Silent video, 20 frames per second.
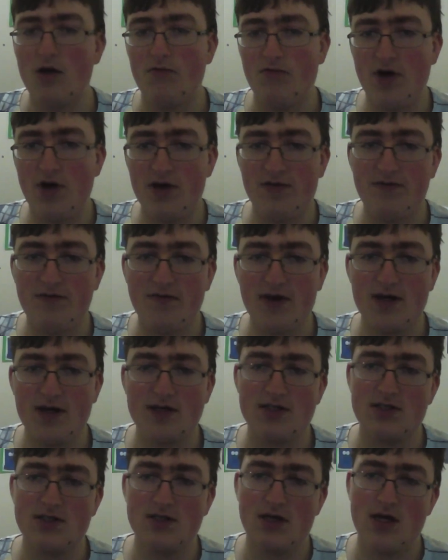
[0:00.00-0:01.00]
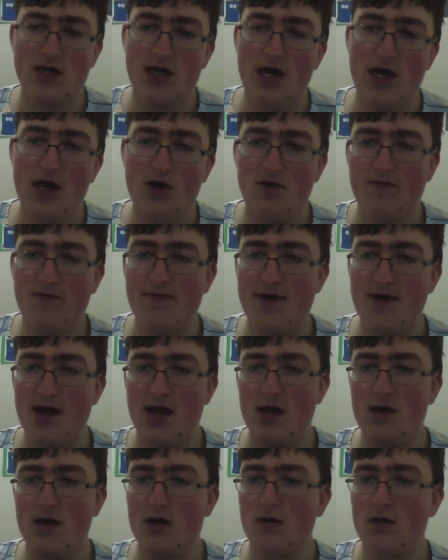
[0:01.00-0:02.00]
Wrath Face,
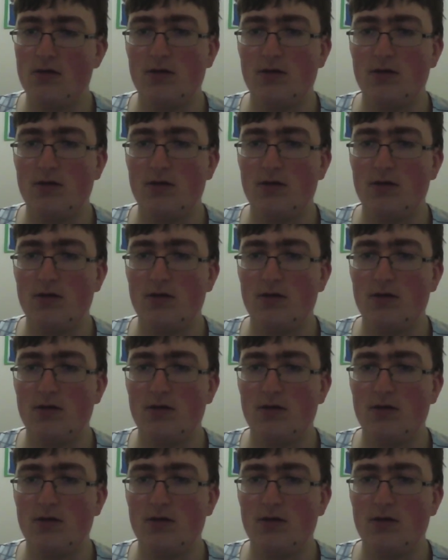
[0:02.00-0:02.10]
Innervate,